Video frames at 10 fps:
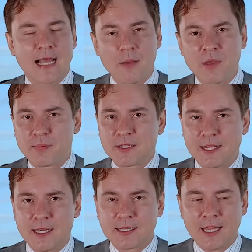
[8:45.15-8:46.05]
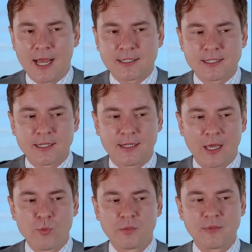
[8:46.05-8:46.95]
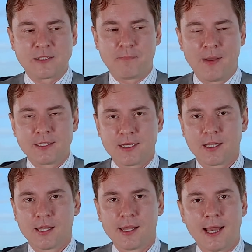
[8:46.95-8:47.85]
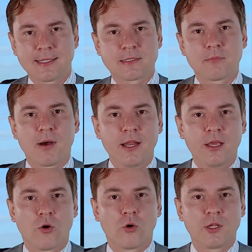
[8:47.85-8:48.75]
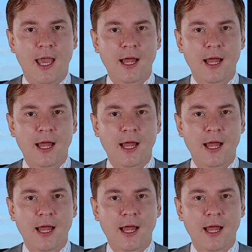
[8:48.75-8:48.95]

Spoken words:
Some people think that they will be spending less money on